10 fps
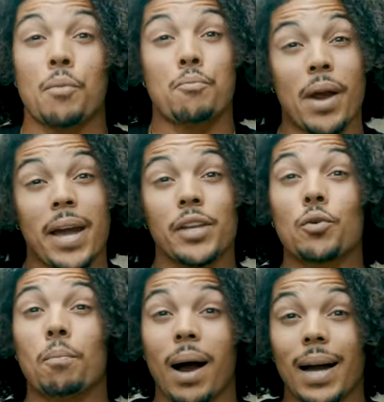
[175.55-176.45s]
Brand
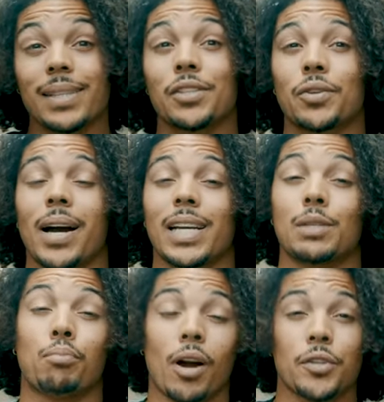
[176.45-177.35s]
new buys and tries
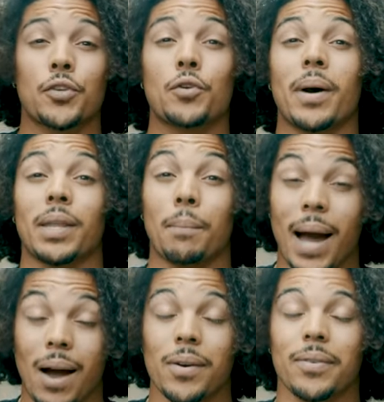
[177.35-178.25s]
brought to you by the
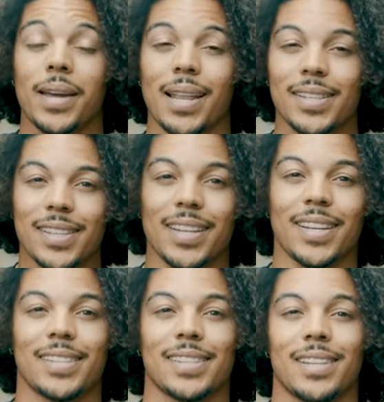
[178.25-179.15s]
power of
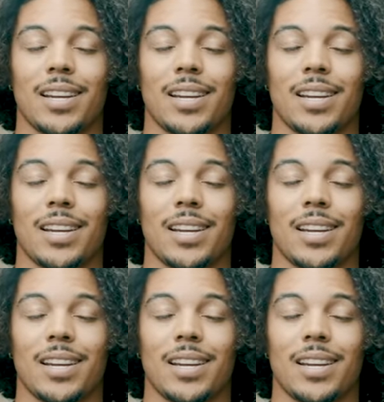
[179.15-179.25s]
calisthenics.